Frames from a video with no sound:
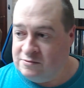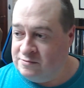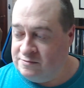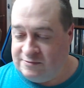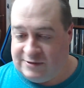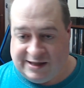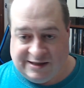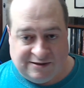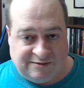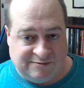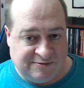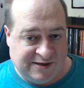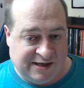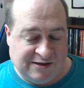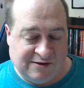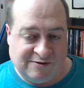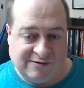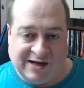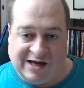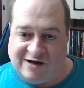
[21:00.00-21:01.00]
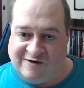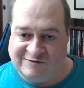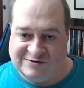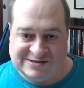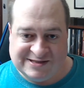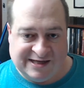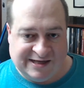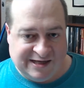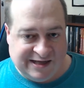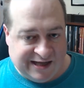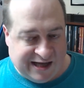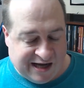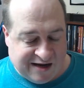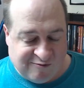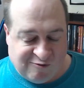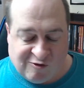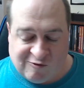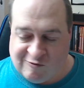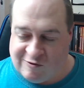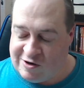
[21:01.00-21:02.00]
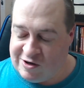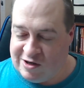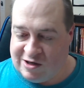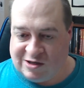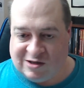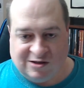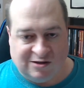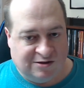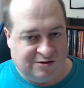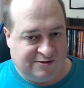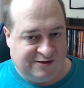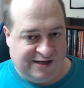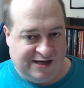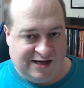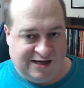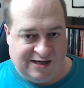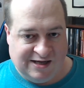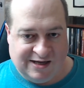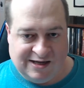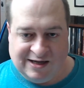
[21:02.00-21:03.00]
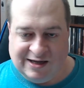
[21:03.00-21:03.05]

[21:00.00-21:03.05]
like they don't have steady camera work, or they,